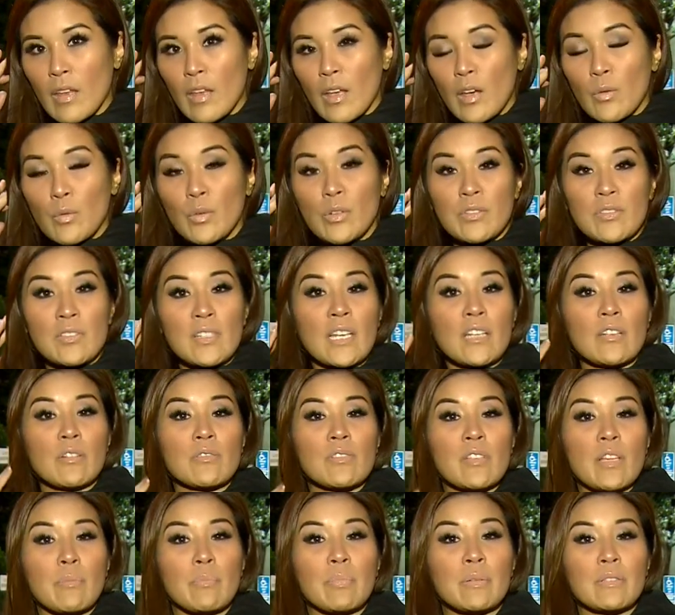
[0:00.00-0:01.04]
Well, San
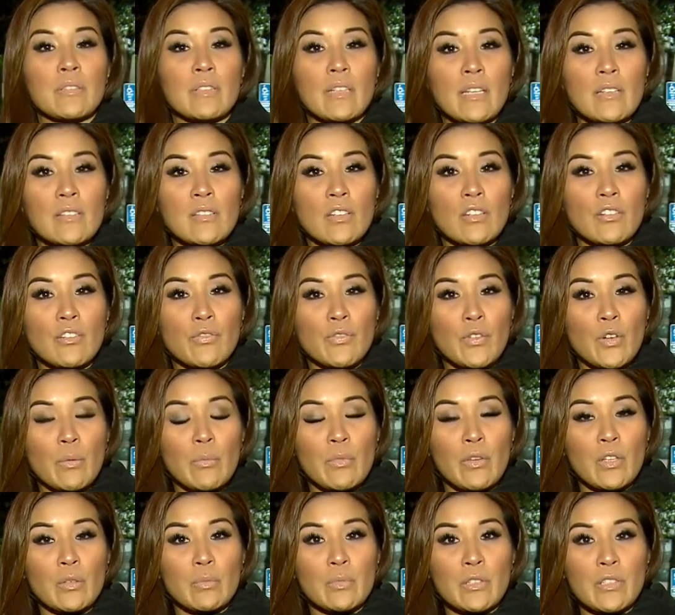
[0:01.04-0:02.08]
Jose police
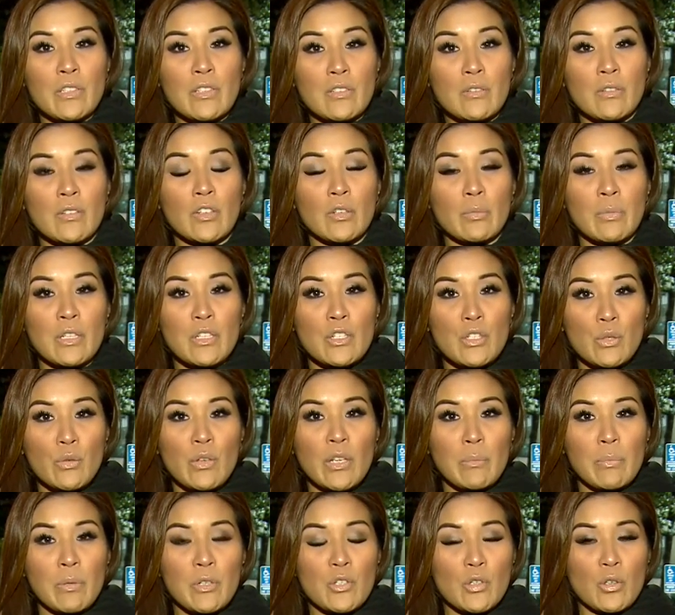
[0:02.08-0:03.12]
confirmed they'll be, they'll be
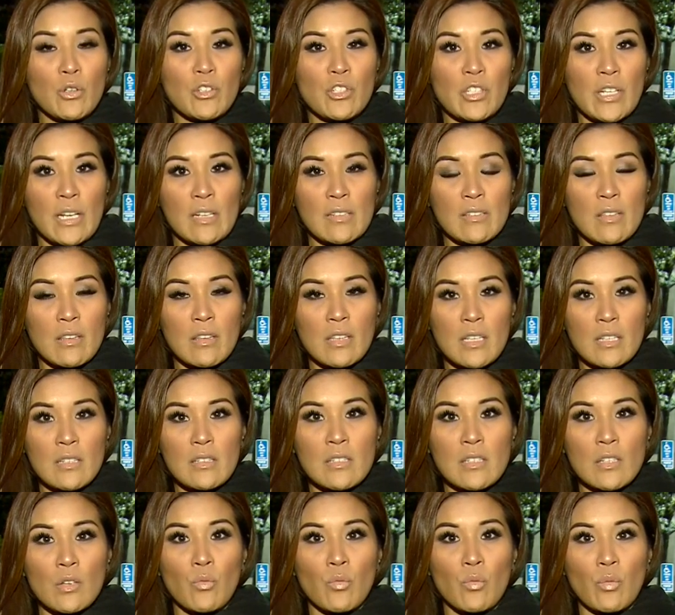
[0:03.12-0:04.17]
doing patrol checks
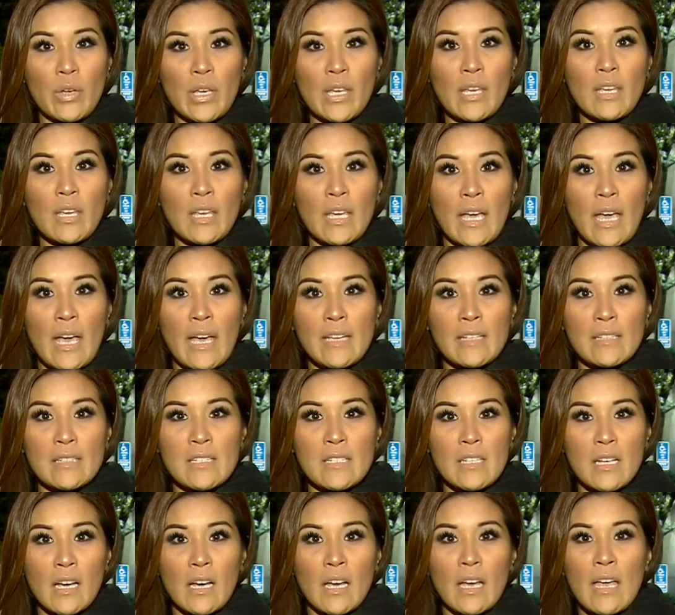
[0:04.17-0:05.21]
this
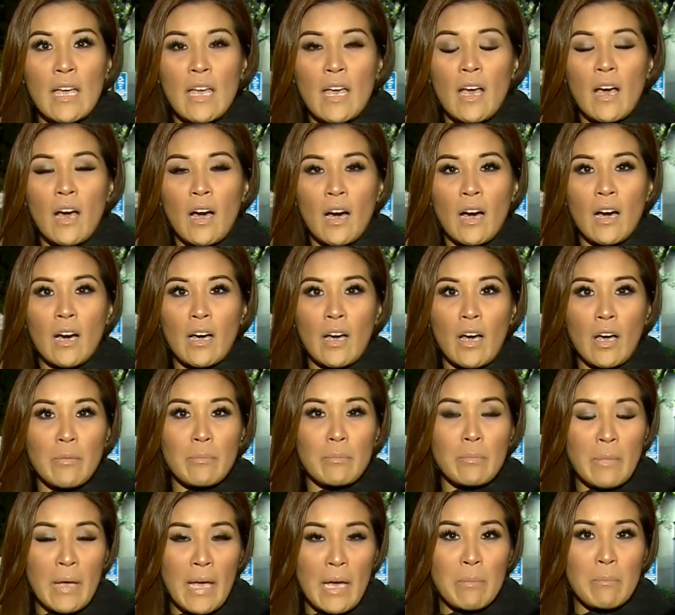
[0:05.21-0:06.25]
weekend uh, uh,
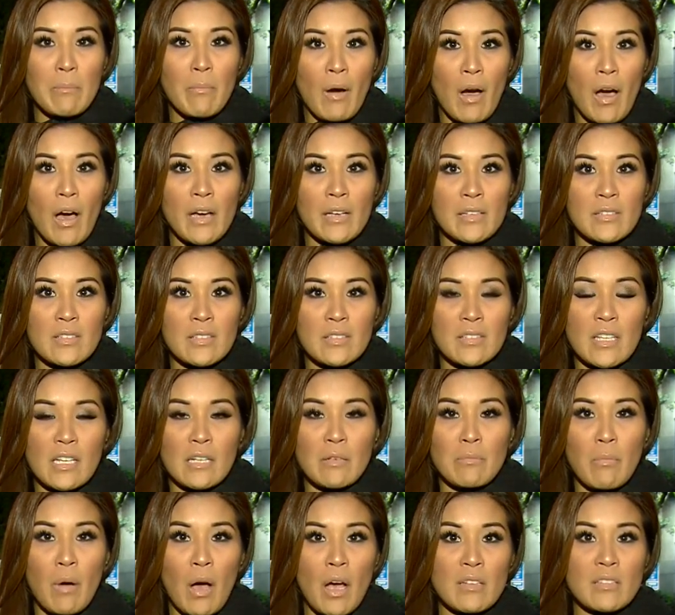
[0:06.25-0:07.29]
at mosques,
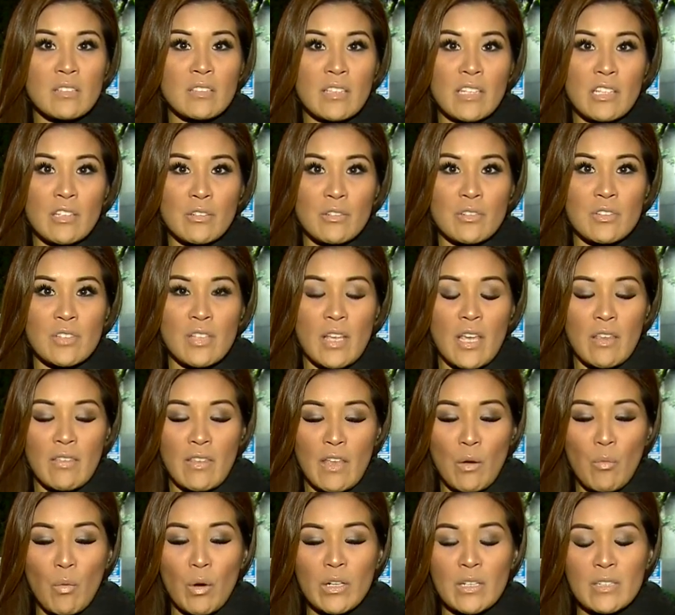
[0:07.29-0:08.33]
and mosque leaders say
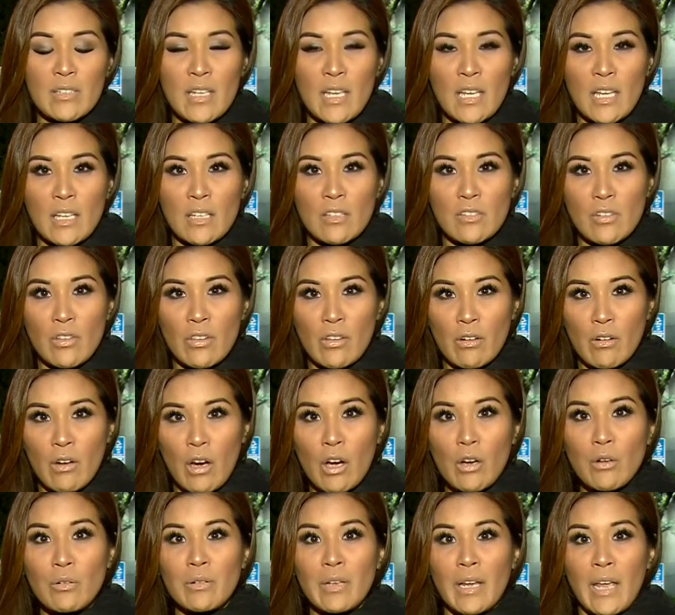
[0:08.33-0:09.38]
they want to take it into their
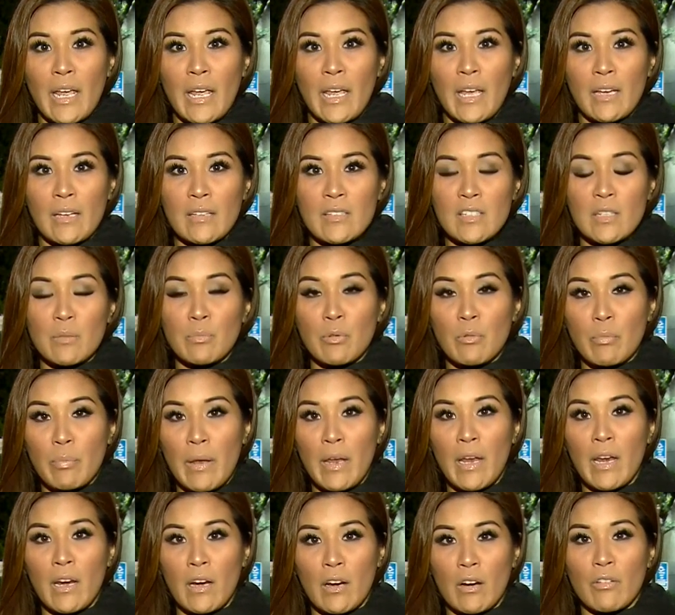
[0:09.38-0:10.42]
own hands and
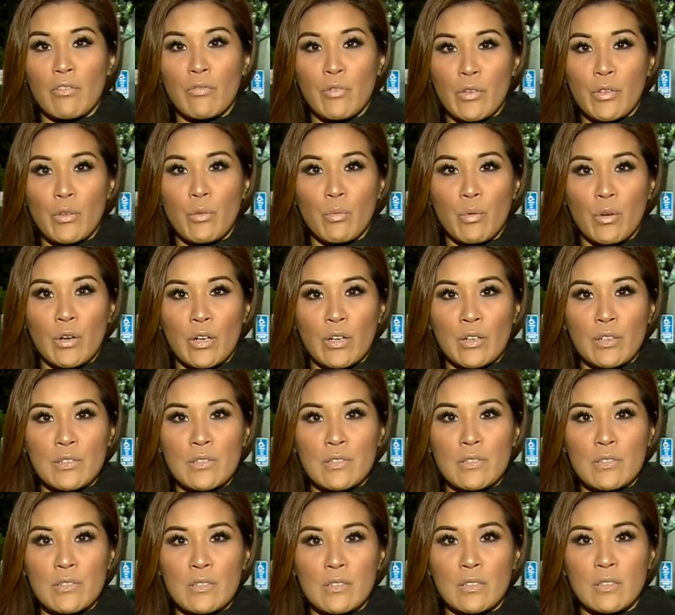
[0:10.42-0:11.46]
prepare for the
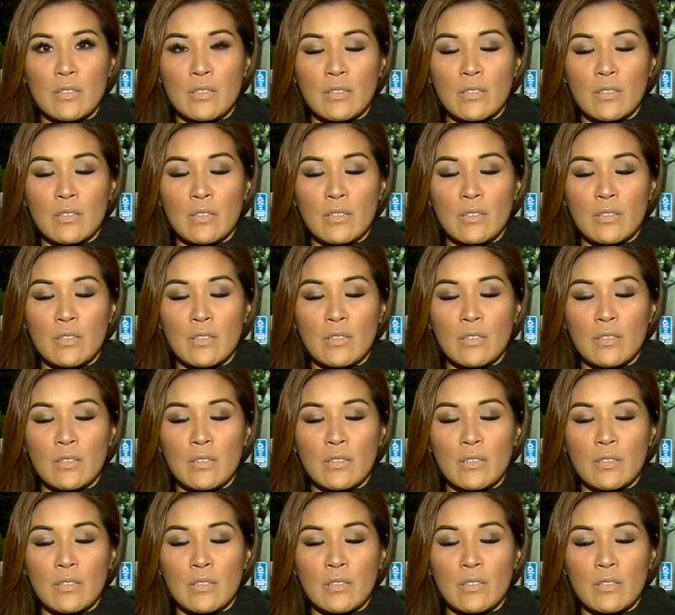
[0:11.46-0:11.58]
worst.